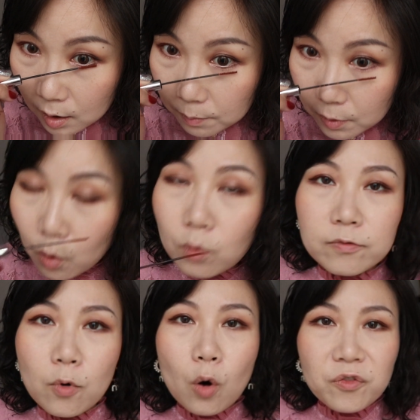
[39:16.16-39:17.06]
but
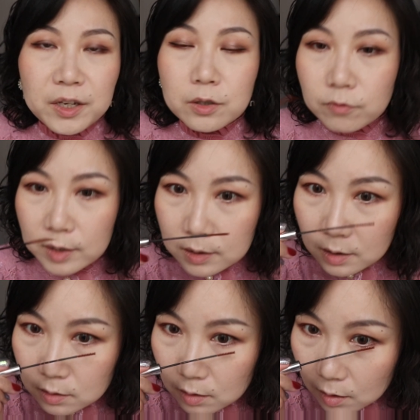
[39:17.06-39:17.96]
for obvious
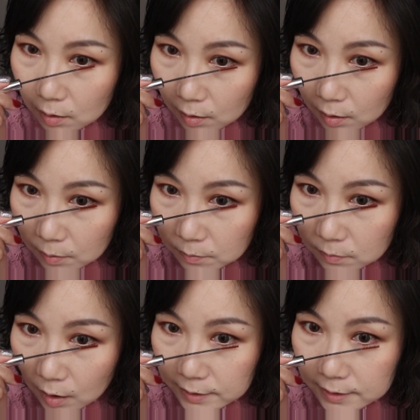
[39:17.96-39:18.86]
reason,
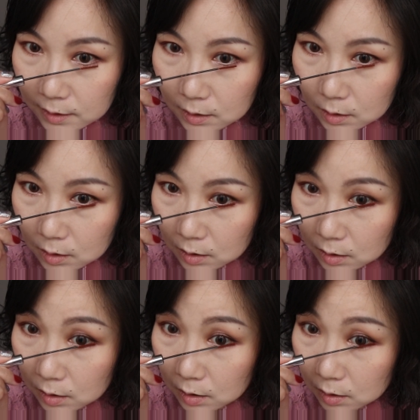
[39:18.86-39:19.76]
I didn't.
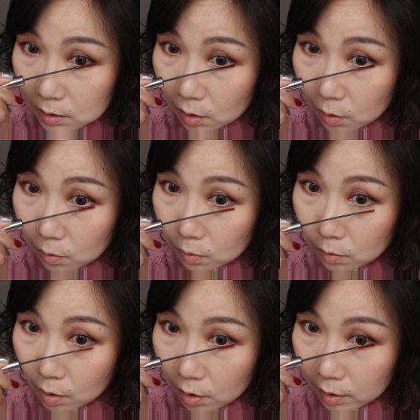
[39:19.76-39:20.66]

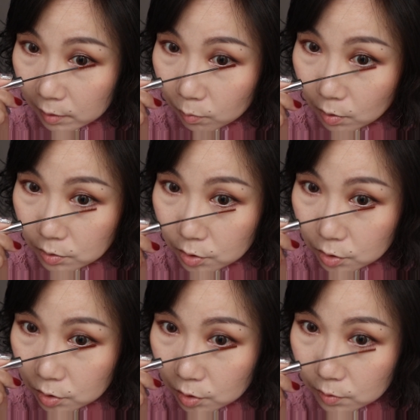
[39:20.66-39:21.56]
So I
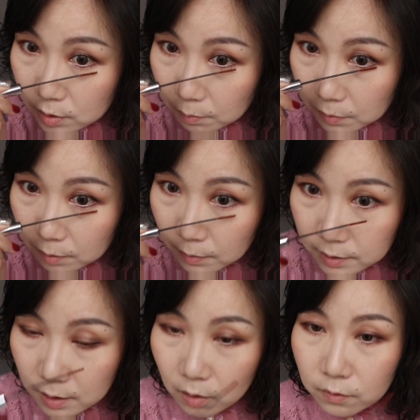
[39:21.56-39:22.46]
wanted to do something
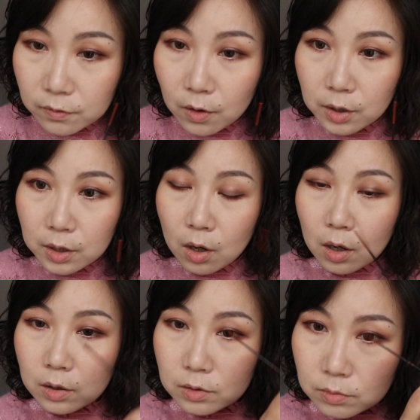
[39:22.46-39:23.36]
myself. I
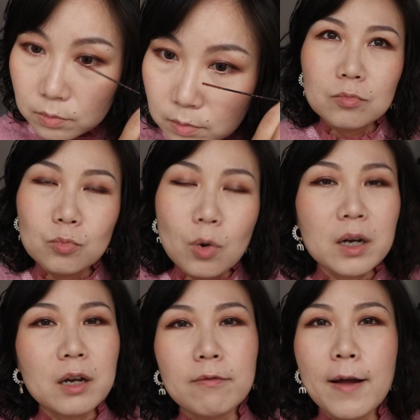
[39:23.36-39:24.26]
can't
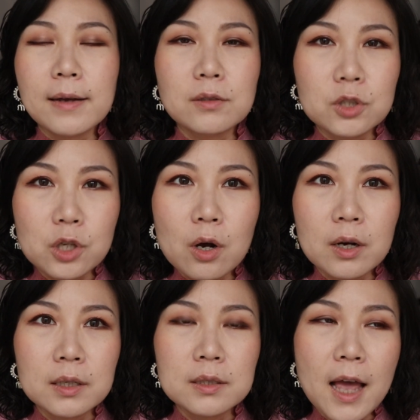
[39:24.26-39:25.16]
work around a
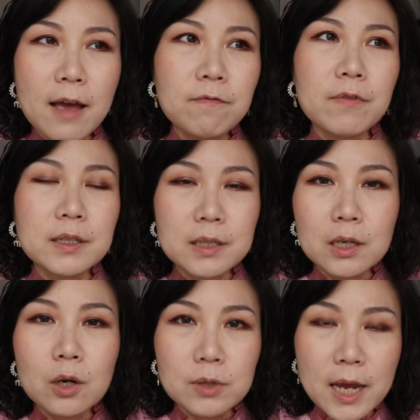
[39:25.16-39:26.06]
child every
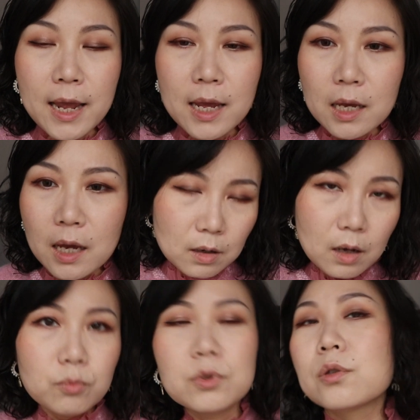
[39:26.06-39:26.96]
single day.
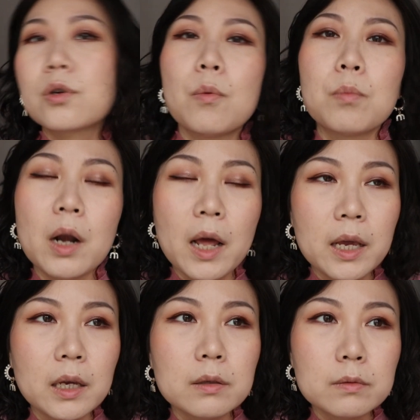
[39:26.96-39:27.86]
I wouldn't
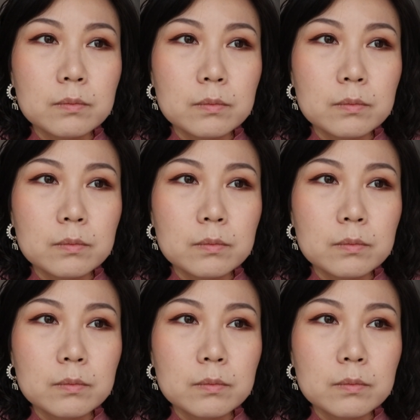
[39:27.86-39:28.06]
complain